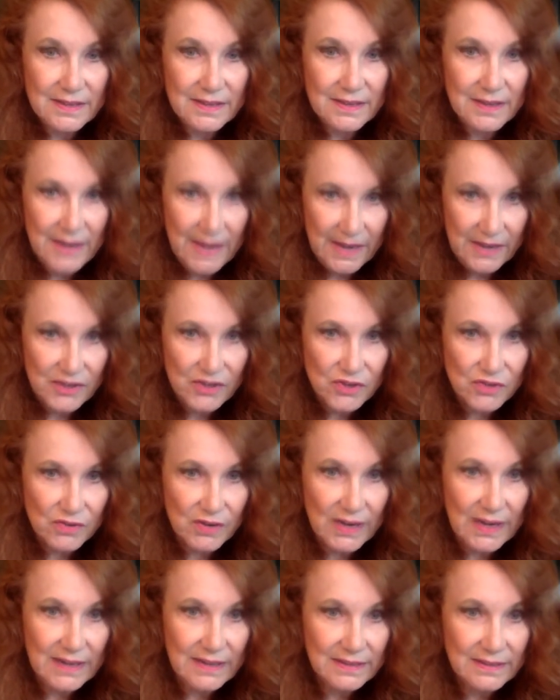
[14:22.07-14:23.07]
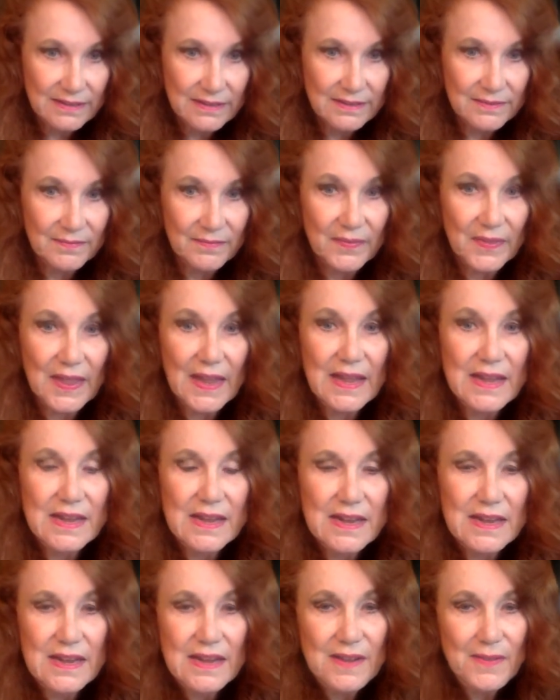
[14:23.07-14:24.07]
history.
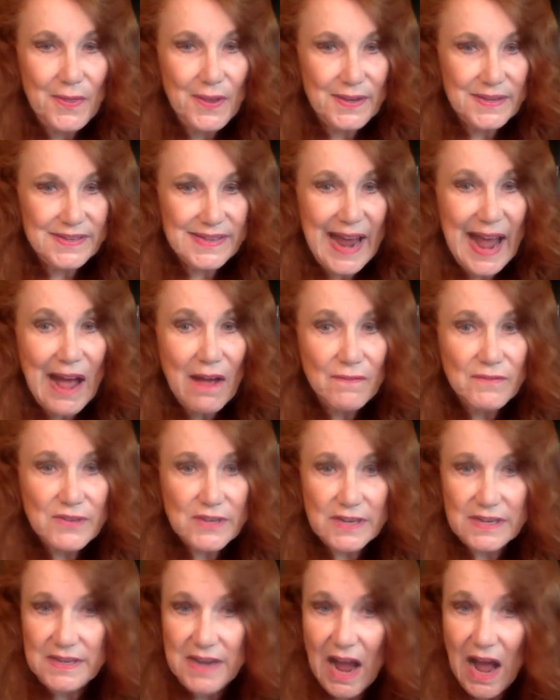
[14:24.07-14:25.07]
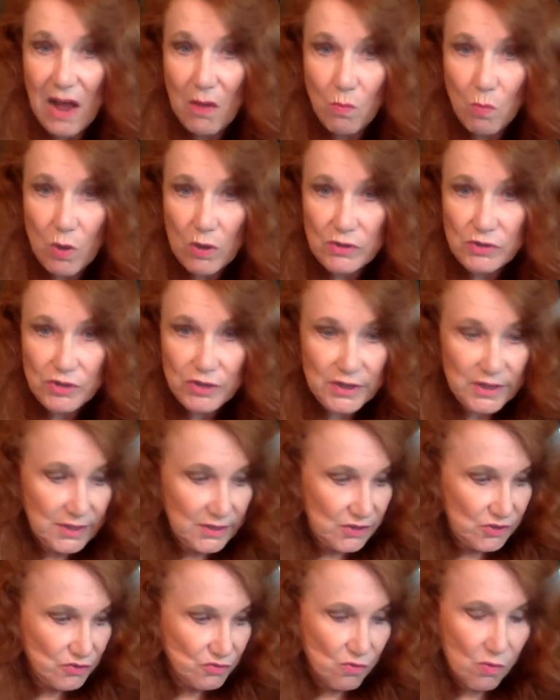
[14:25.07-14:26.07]
The South did not want to
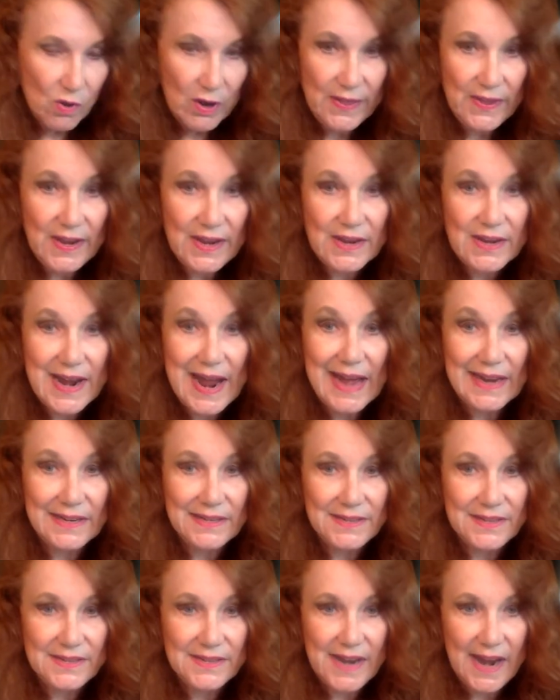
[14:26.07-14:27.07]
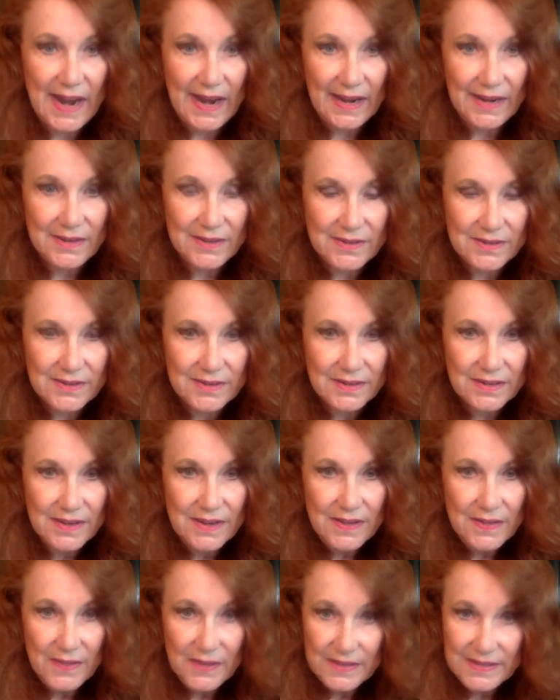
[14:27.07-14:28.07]
destroy the United States.
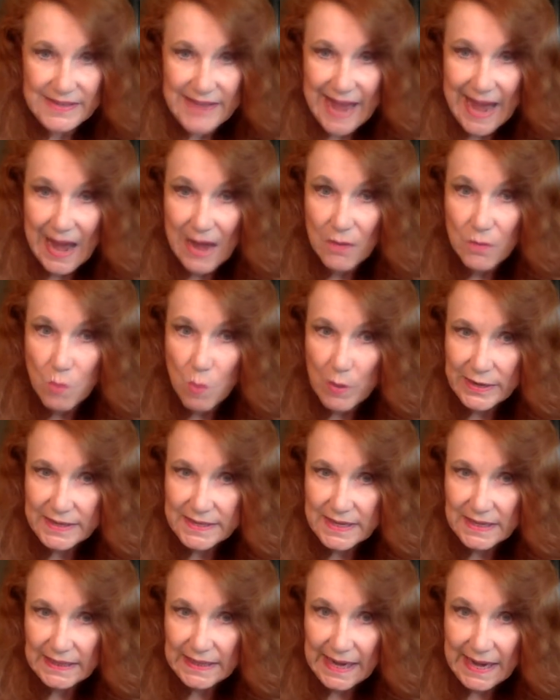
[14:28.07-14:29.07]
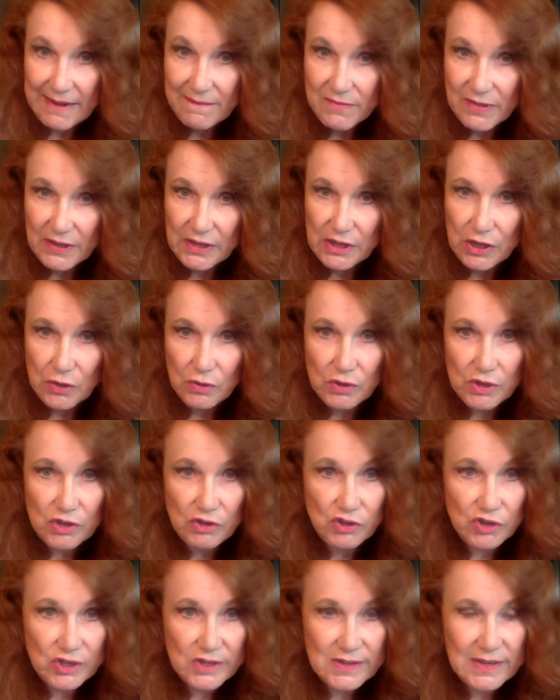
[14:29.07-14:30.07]
The South wanted to leave the Union
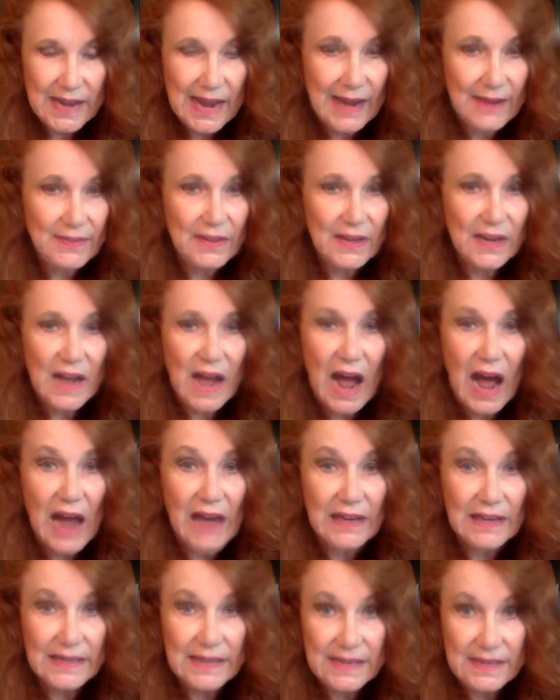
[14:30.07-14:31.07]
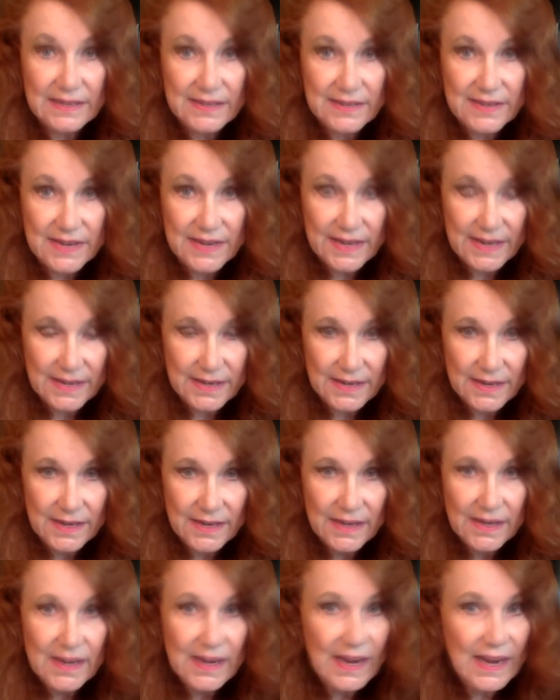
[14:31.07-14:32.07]
just like the colonies did
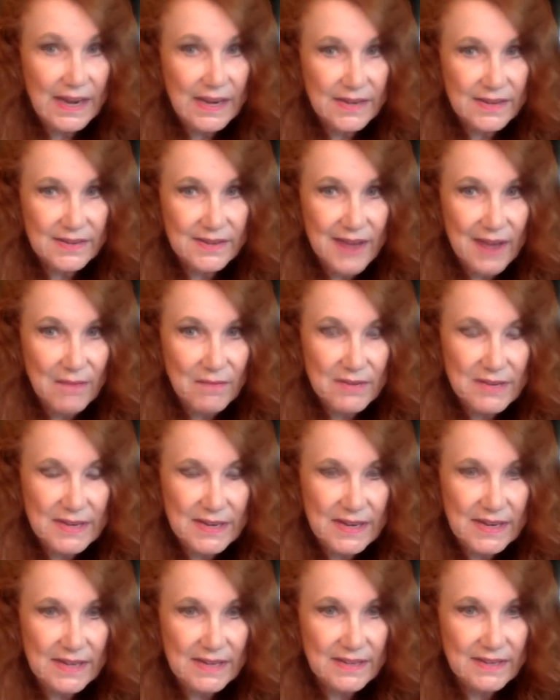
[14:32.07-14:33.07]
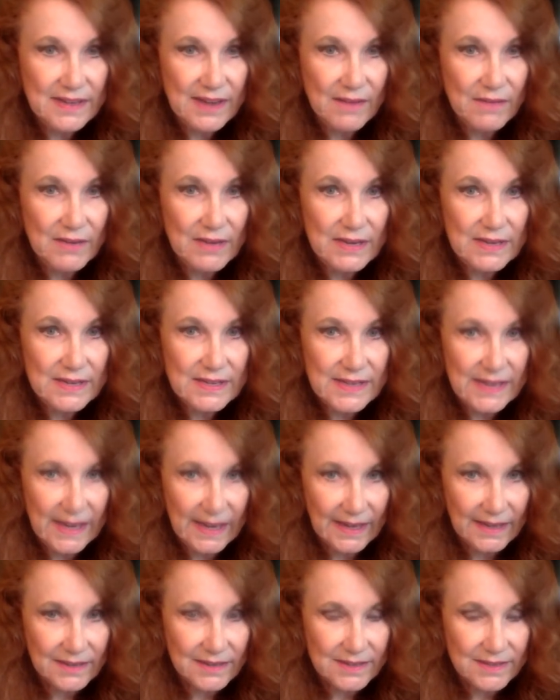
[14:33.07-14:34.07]
in
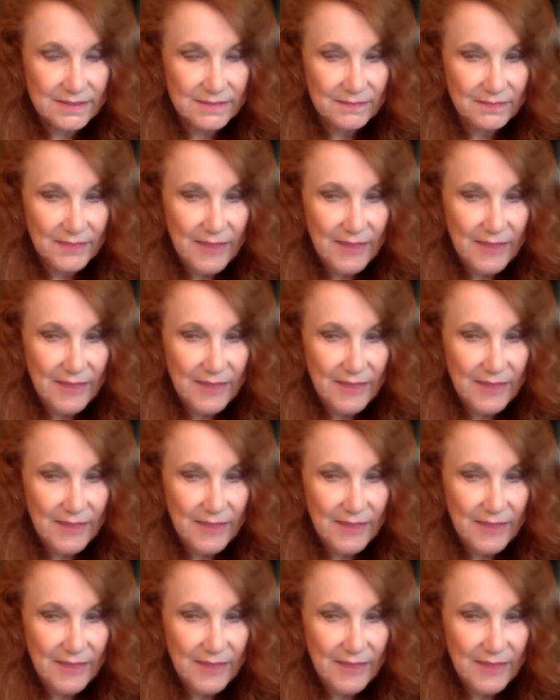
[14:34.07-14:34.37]
1776.